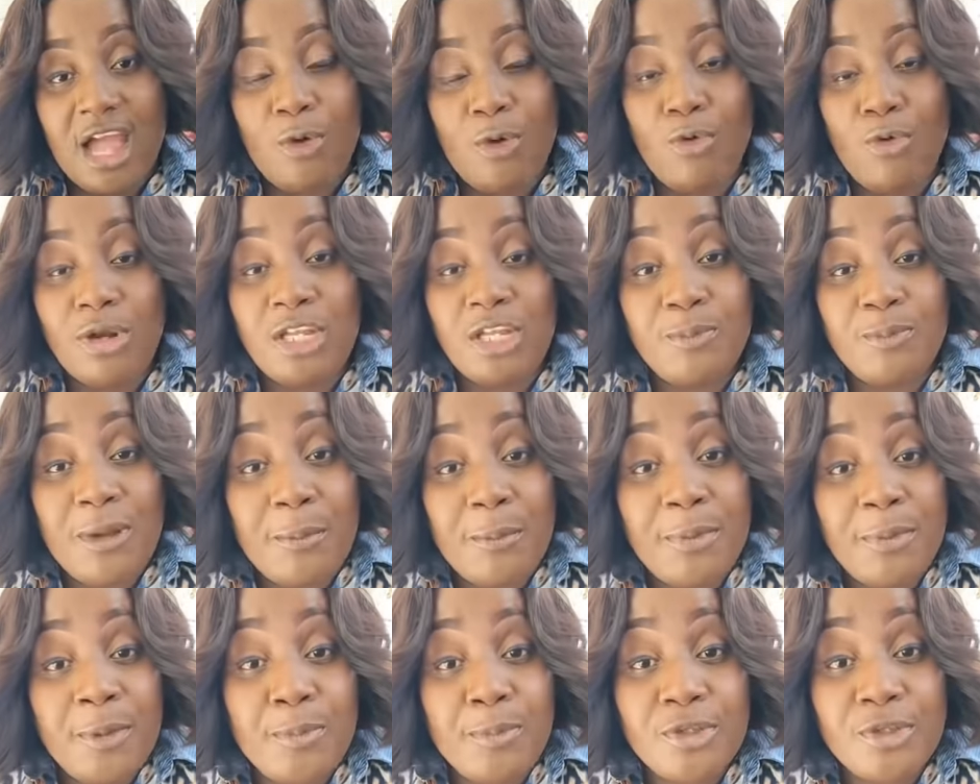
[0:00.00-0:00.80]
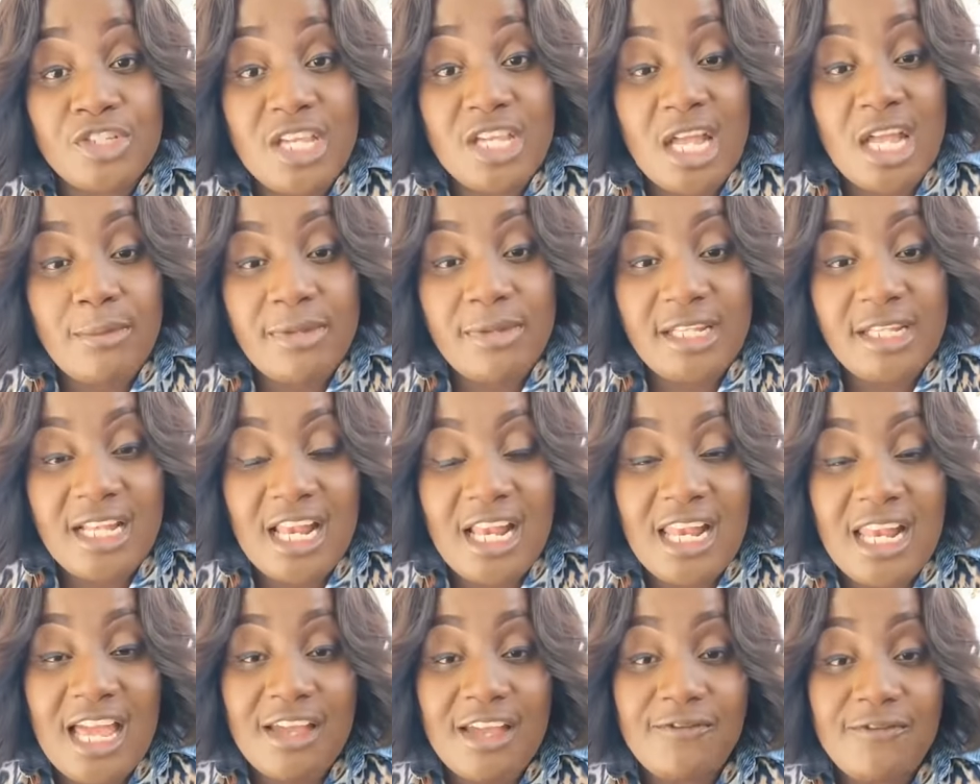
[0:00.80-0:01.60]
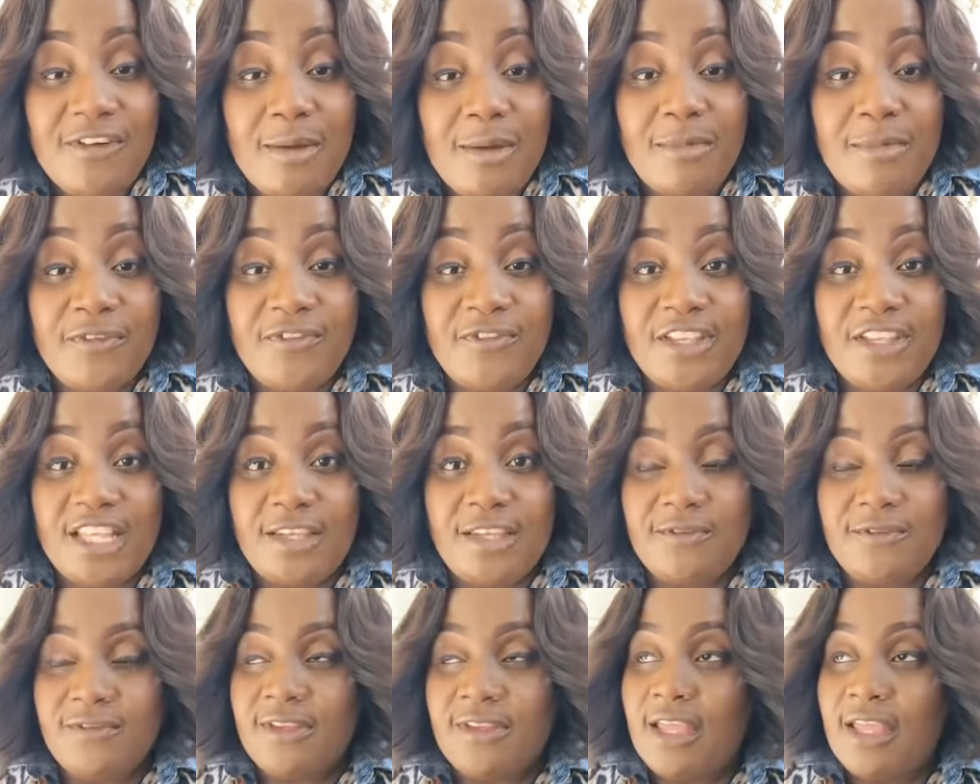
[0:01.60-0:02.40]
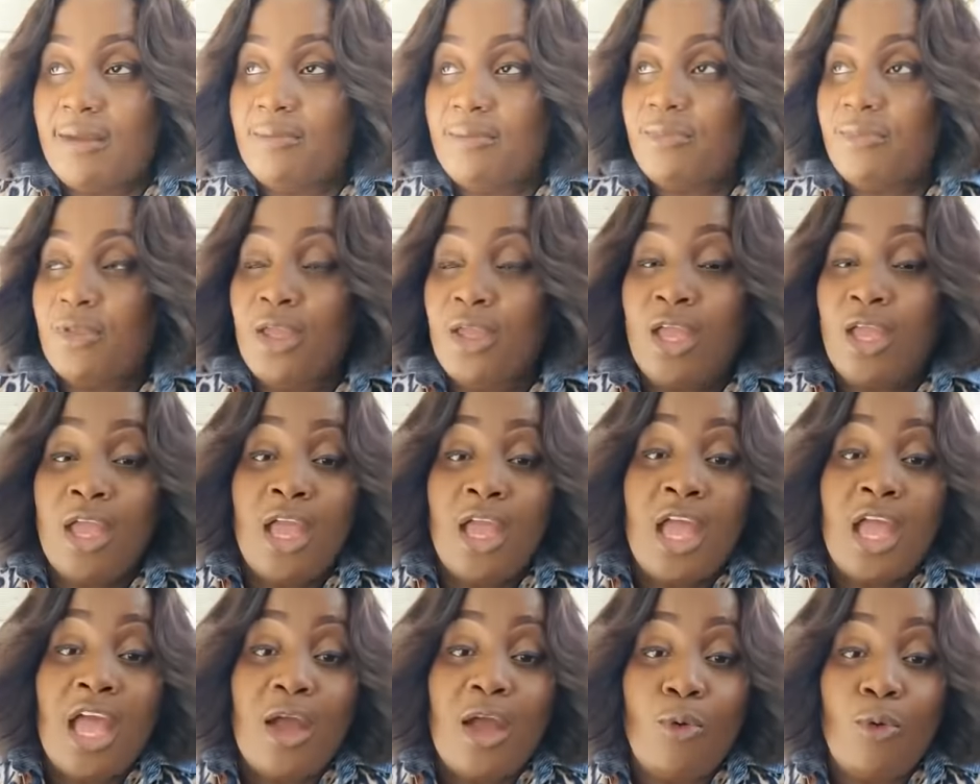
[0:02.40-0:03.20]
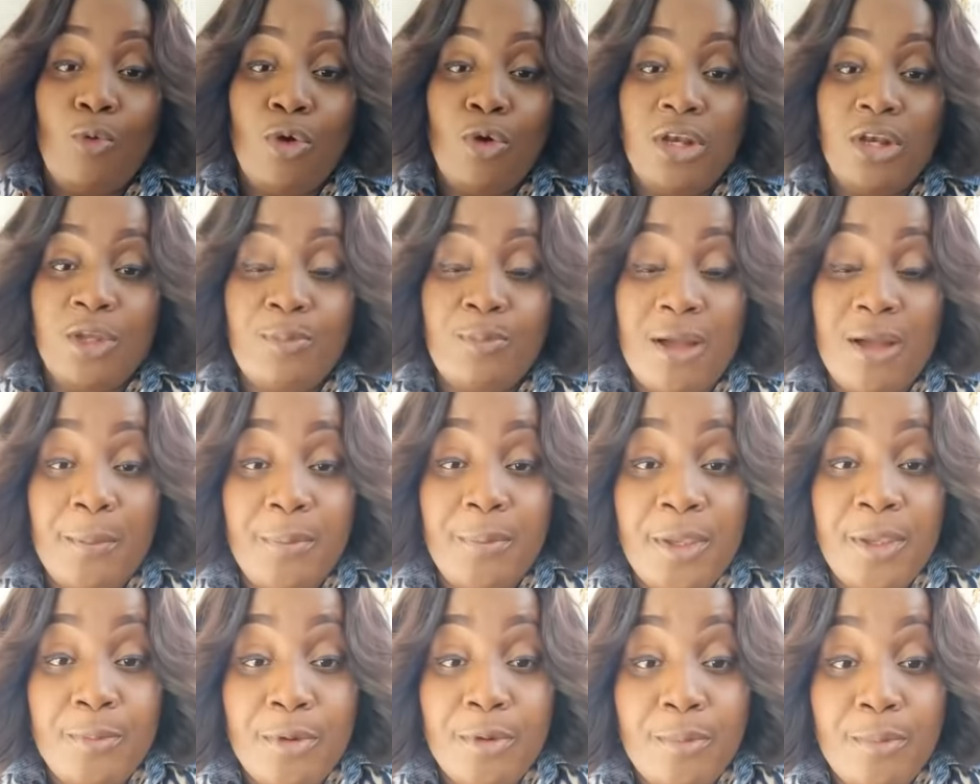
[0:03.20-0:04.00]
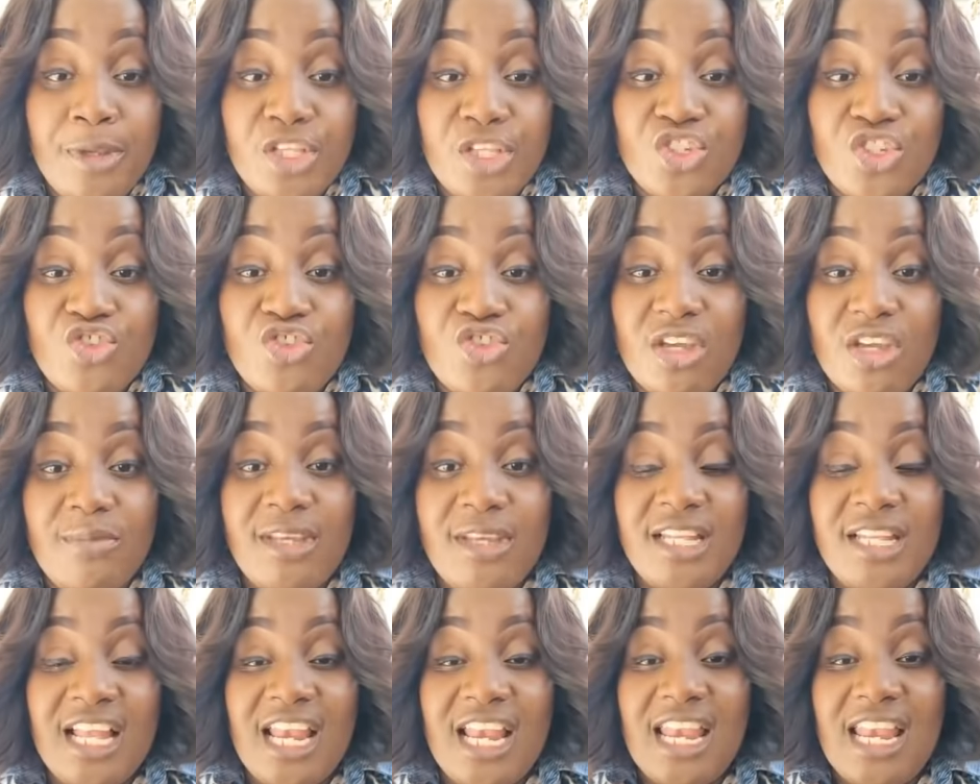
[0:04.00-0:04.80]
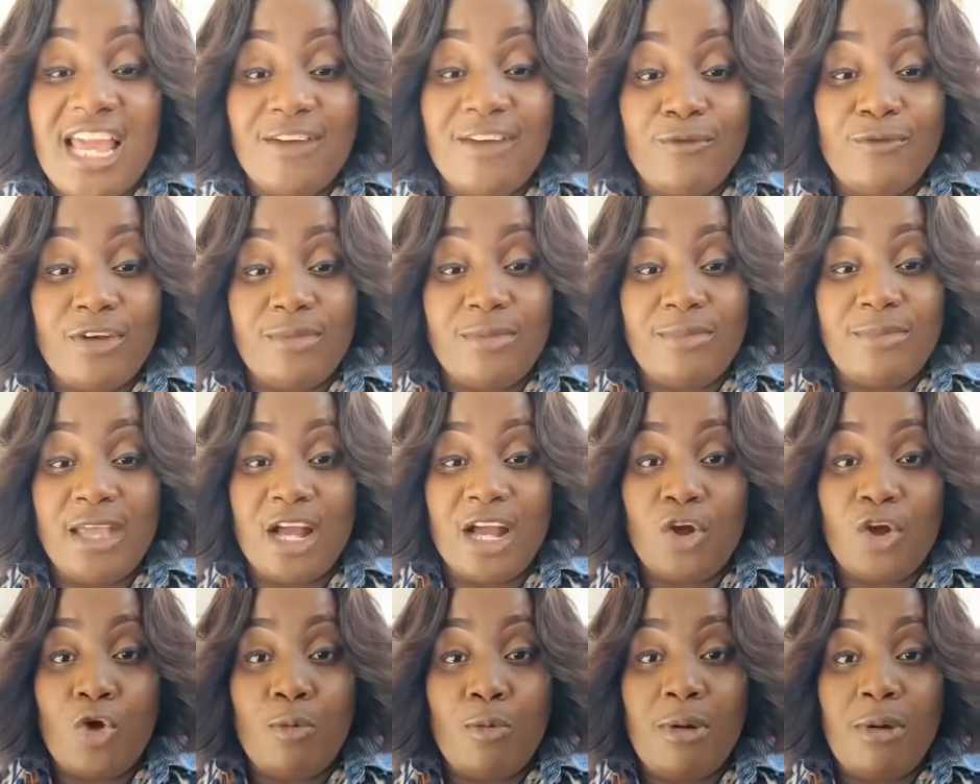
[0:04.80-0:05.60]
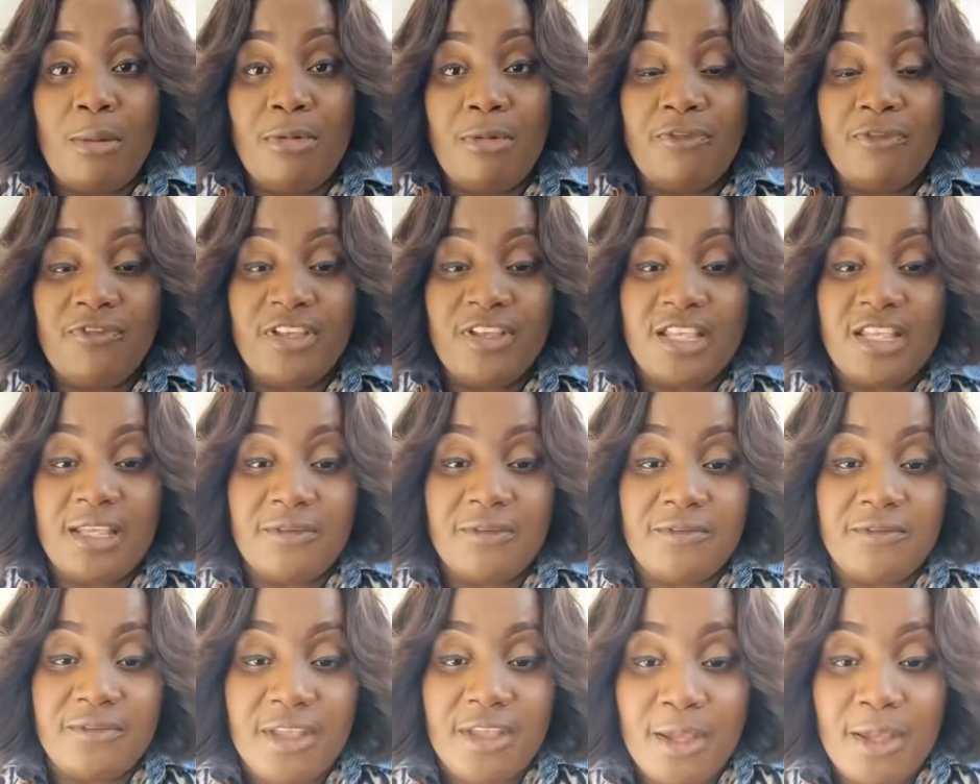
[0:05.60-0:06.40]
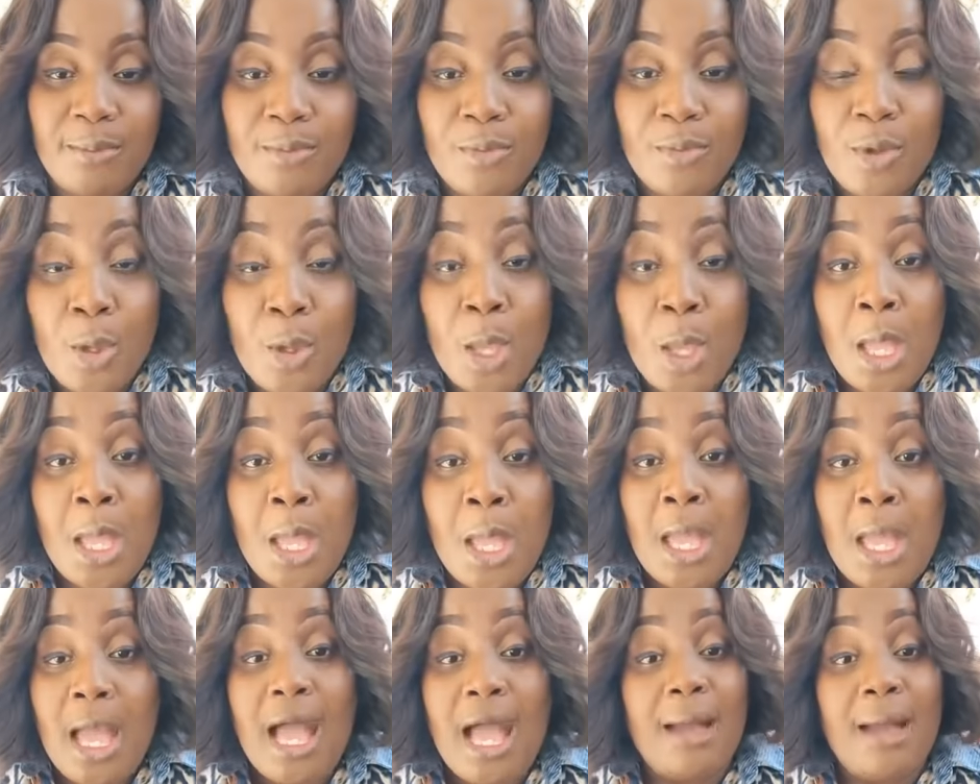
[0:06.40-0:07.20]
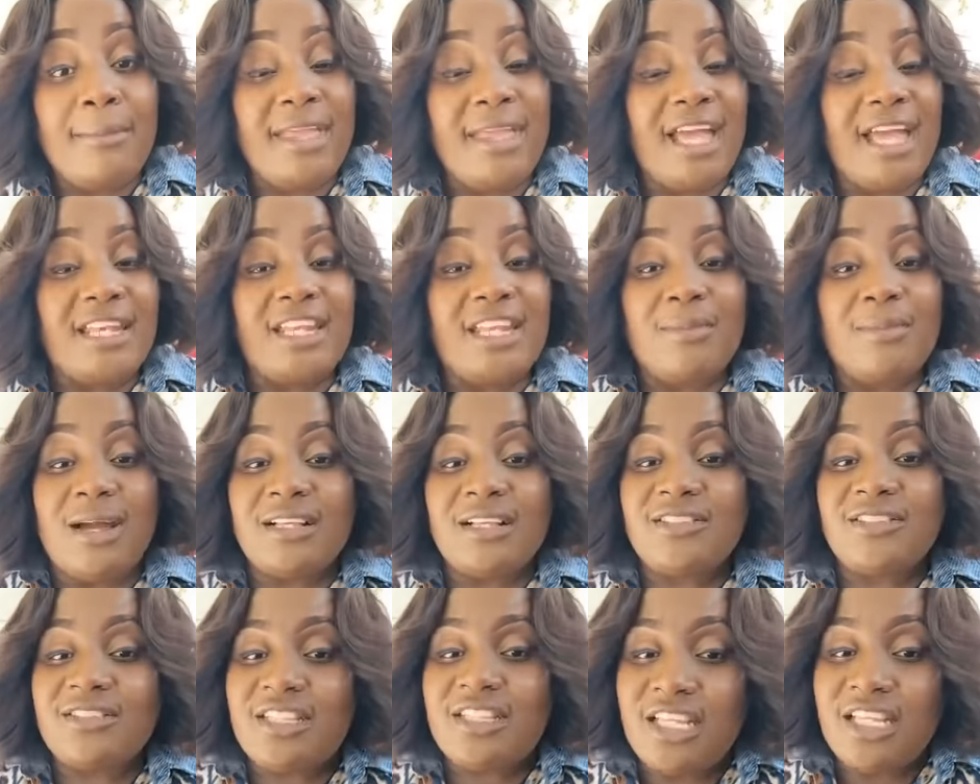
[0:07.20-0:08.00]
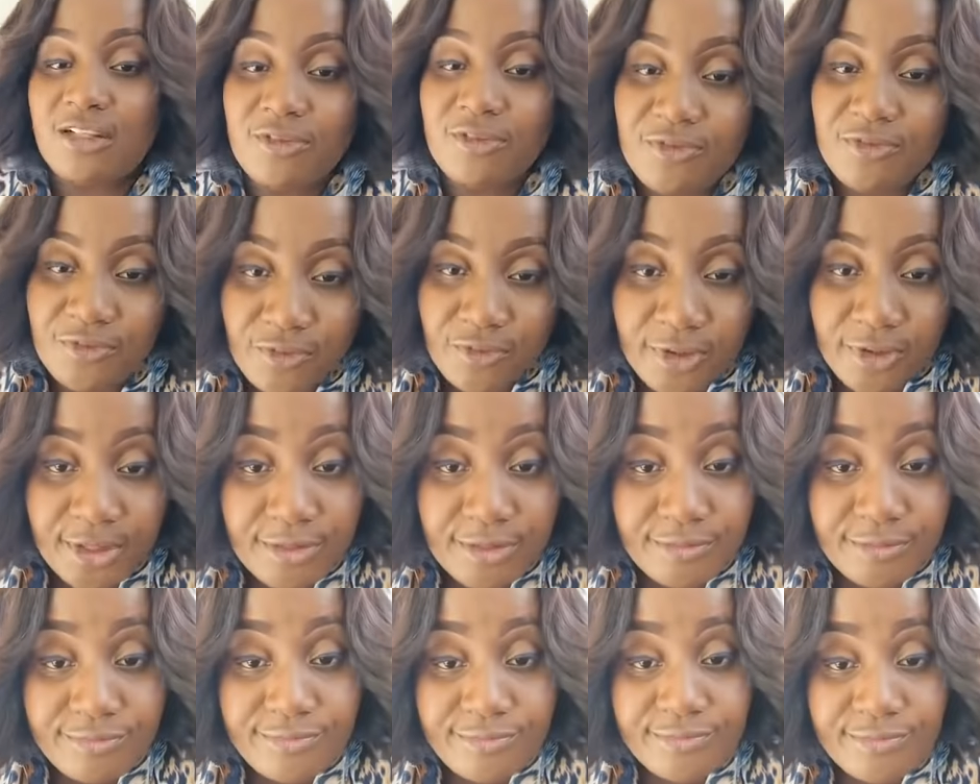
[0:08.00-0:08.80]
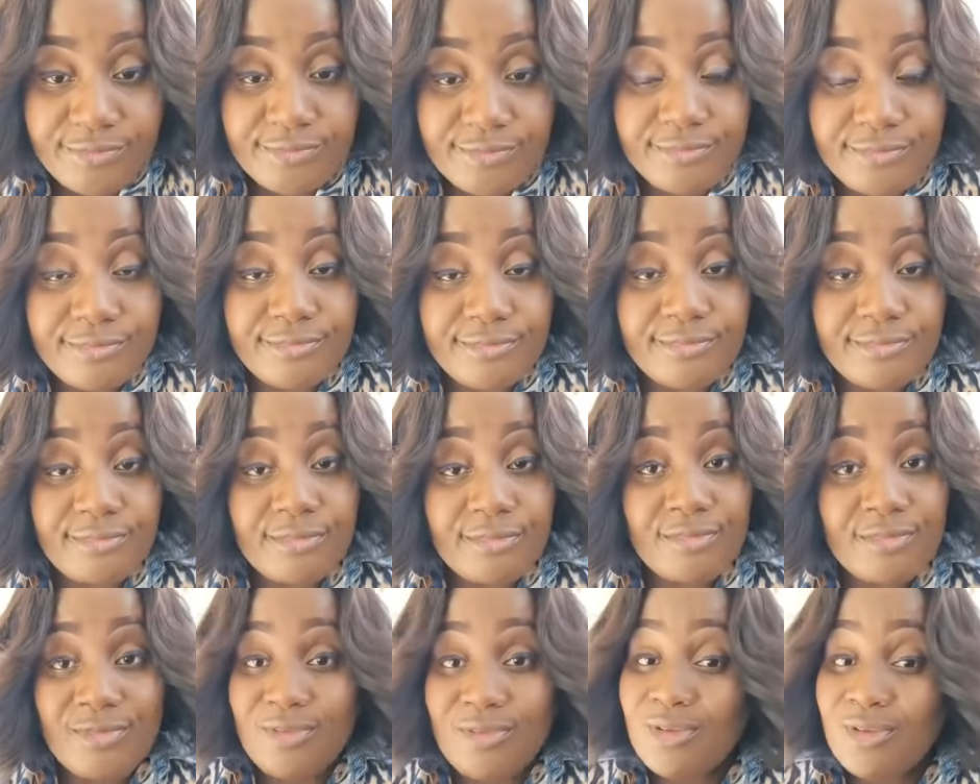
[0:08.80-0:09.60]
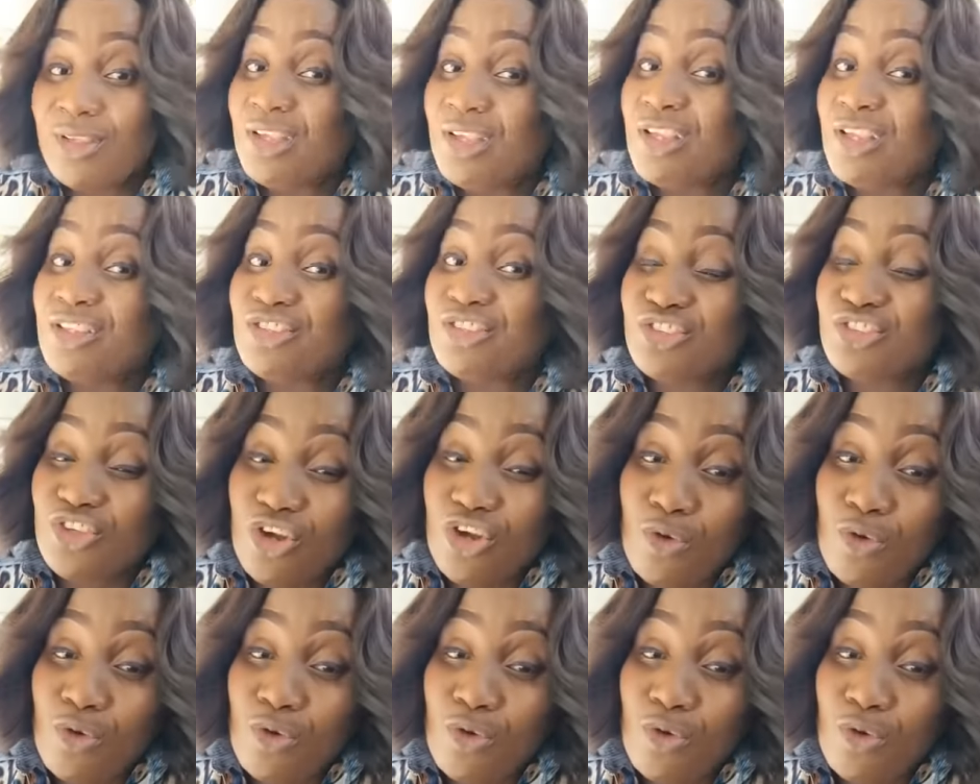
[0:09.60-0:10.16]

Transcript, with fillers: A whole heap of people chat me in a life and me forgive them. A whole heap of people betray me in a life when me I come and me forgive them and me and them are still friends.